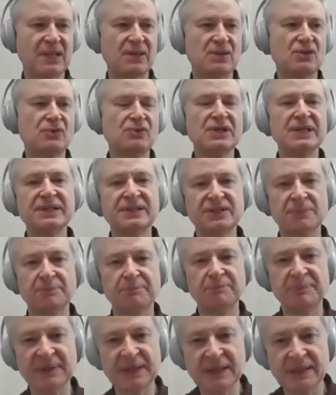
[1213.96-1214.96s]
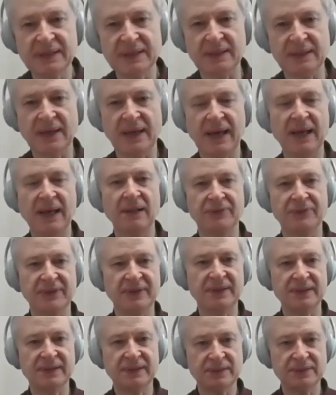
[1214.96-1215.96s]
you need to be
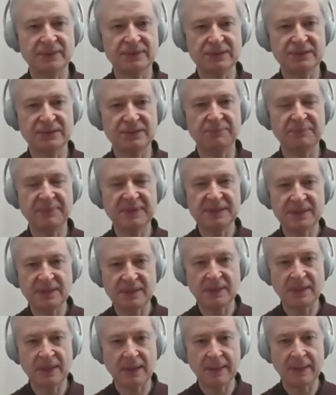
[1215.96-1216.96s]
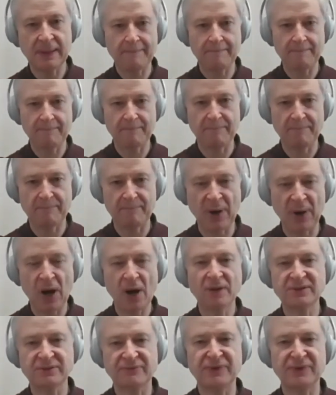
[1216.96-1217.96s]
healthy to be
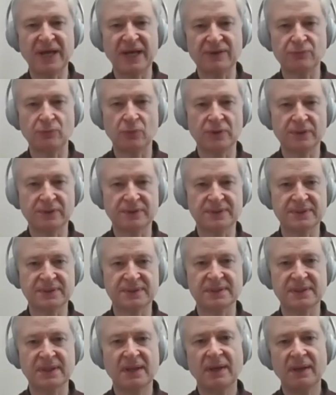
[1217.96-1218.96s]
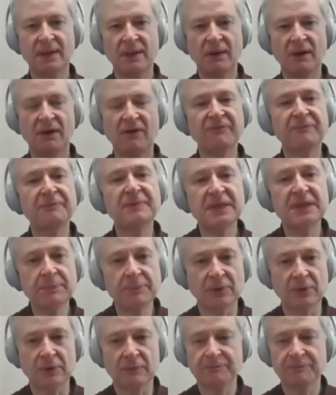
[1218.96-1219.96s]
part of networks of
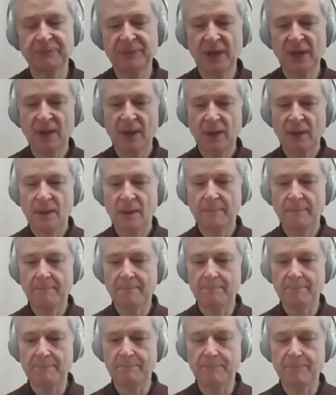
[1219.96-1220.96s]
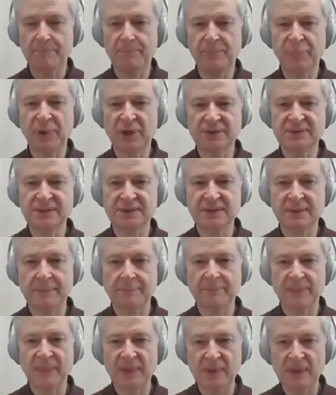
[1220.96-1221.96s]
people. But
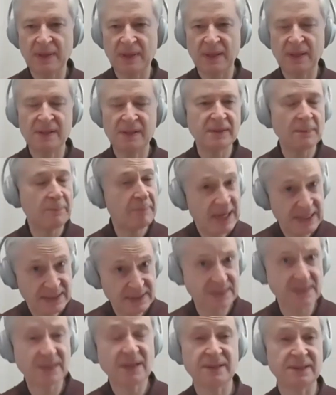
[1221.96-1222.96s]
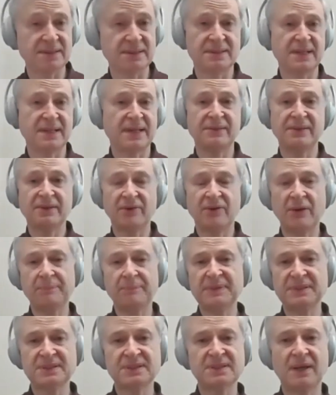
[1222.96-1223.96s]
in the best studies, and there have
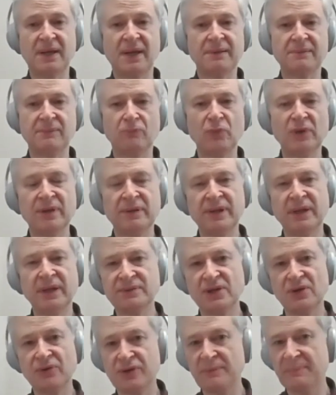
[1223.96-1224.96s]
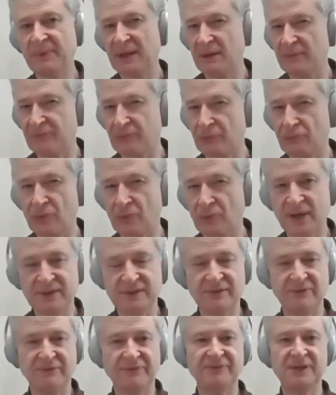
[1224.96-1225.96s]
been, and we are now talking about a
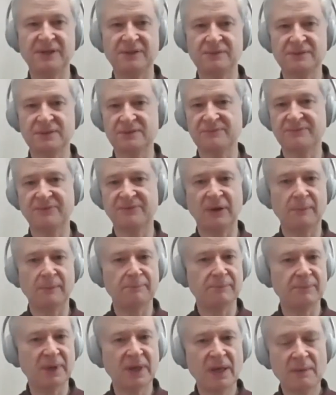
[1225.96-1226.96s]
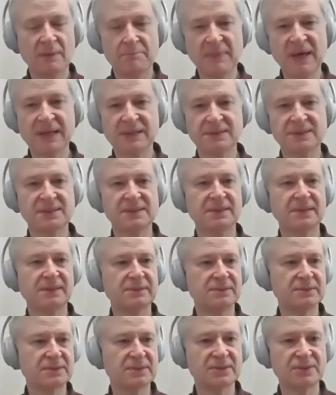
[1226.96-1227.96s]
variety of fields from
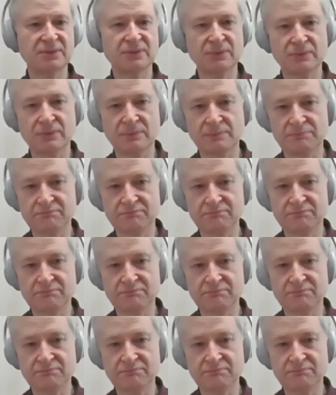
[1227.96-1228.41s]
medicine to